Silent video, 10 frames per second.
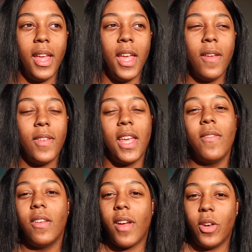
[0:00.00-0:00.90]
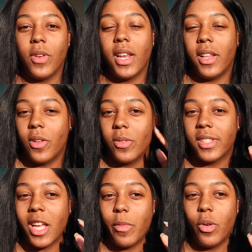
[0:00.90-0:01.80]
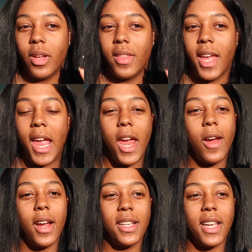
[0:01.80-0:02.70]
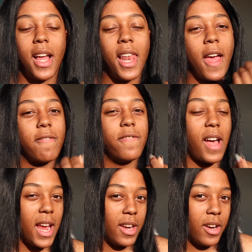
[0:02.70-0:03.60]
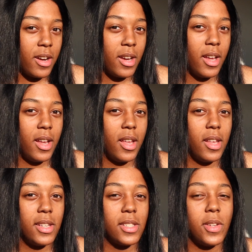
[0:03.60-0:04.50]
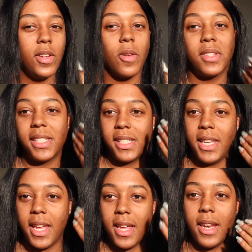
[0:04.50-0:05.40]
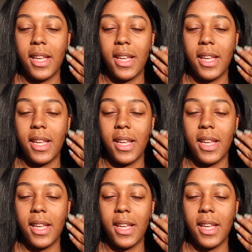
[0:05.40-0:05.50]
even if I do get a little stubble, the hair is a lot finer, so you don't see it.